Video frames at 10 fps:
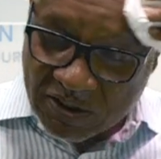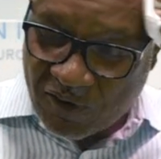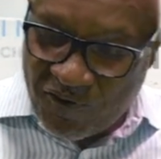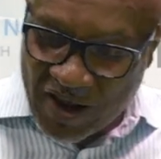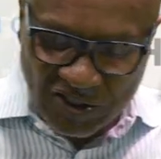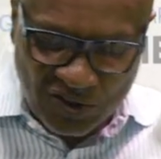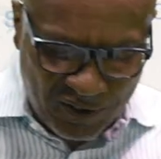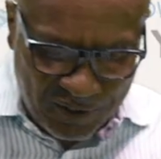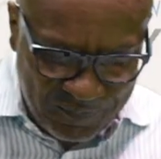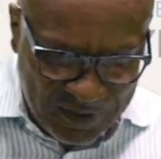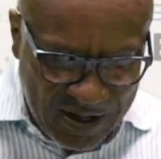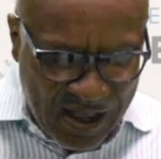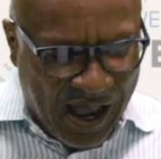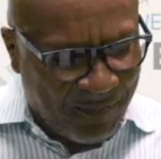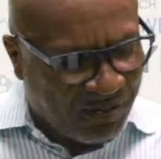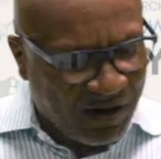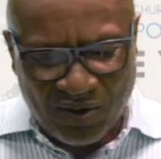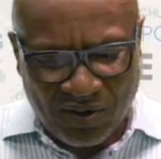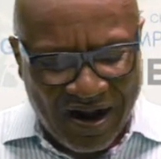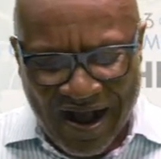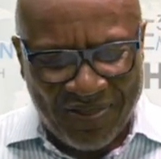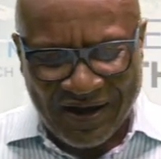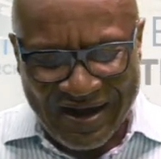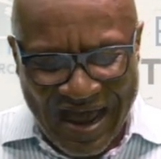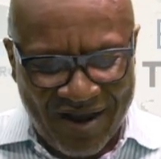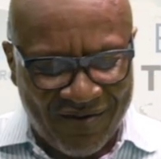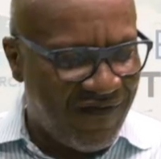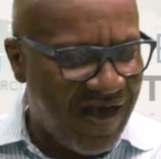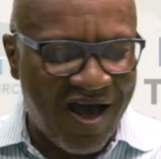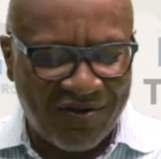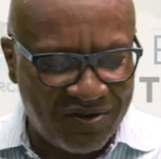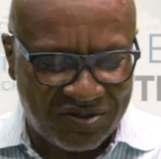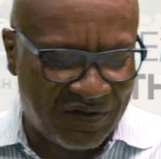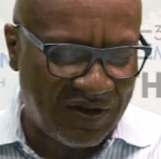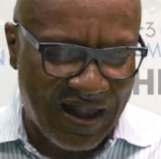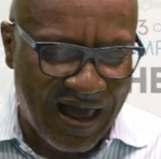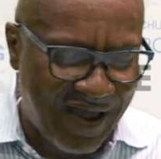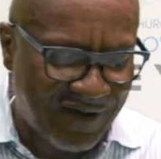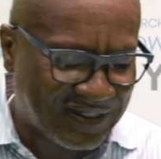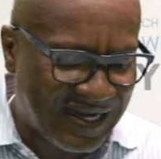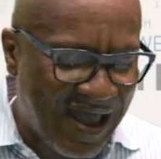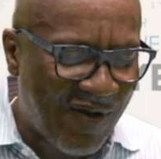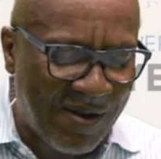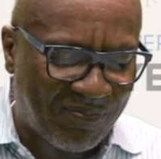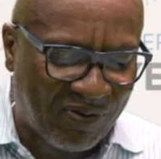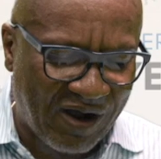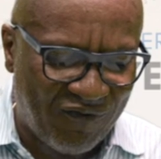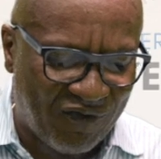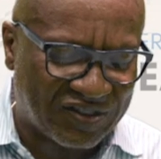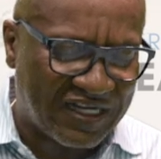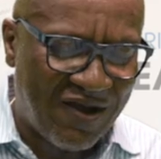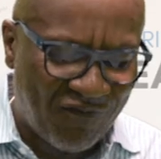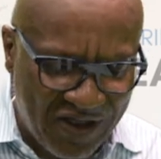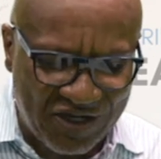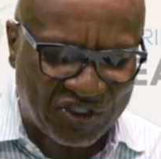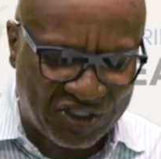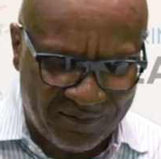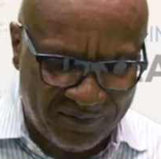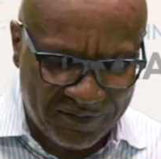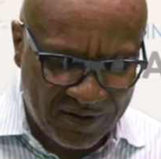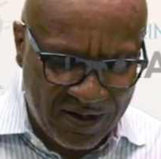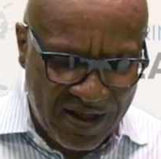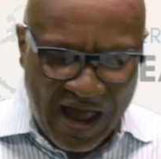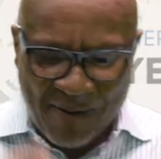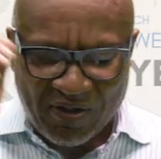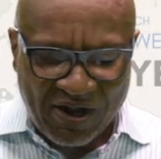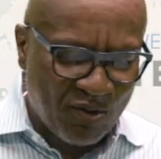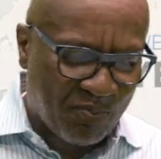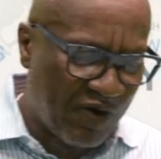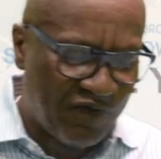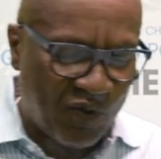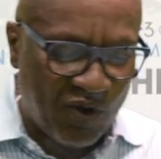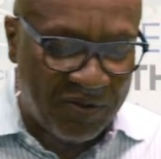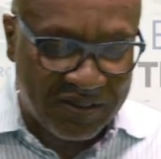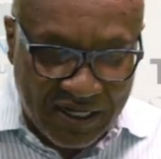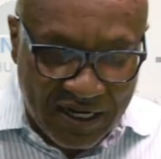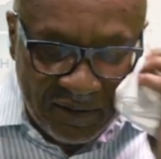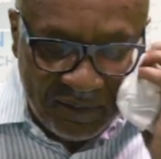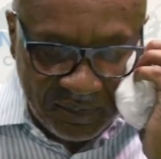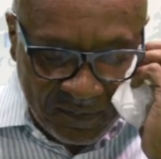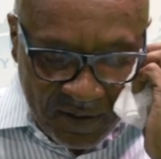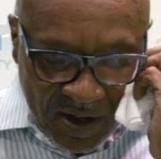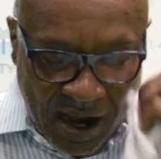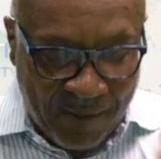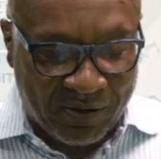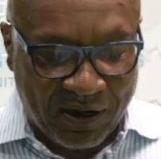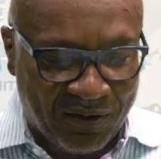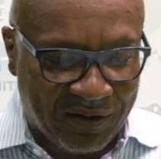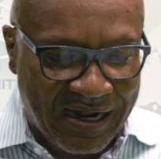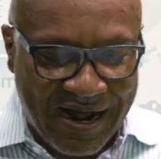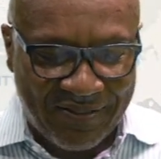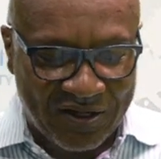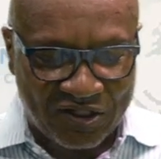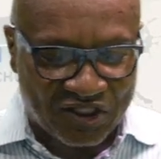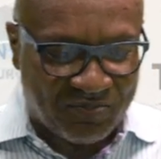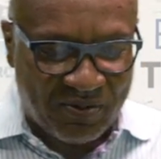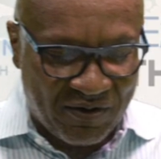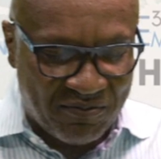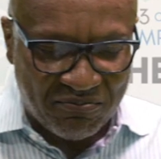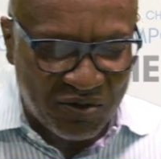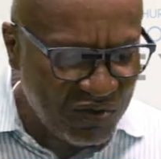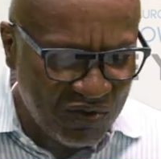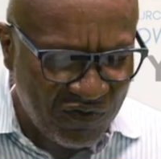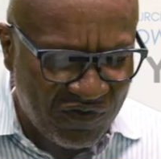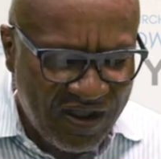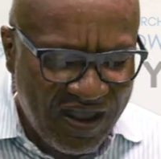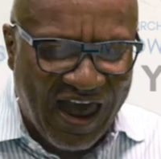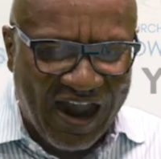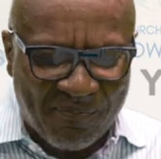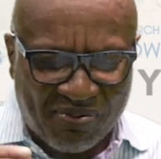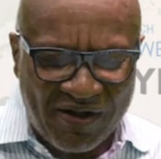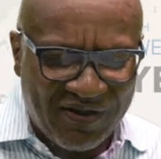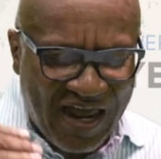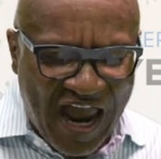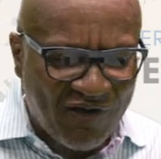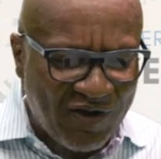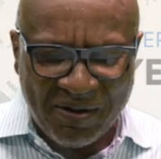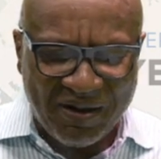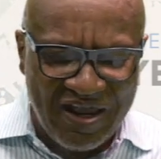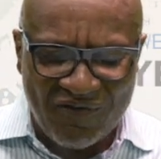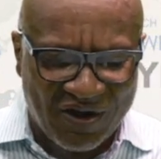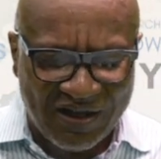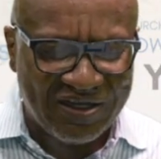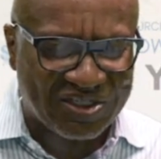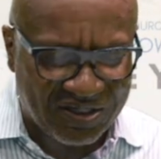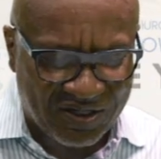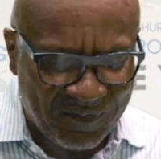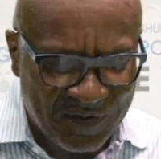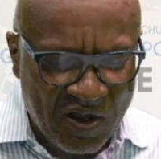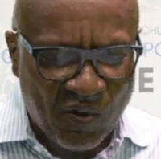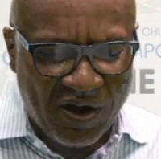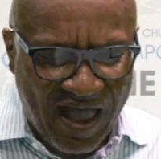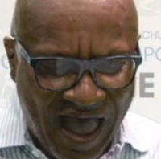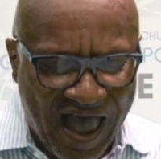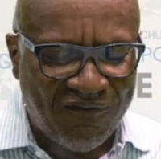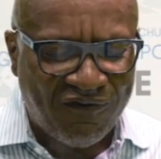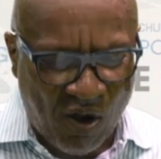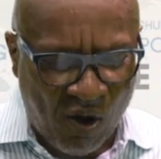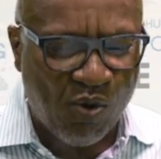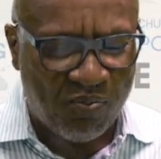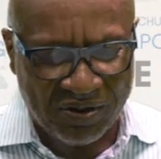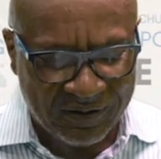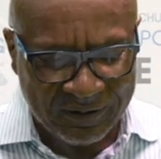effectual. I pray, Lord God, that it added value to their lives. And now I pray for salvation. I pray your perfect will be done. I pray, Lord God, that your spirit move. And I pray that every believer and listener would have hope,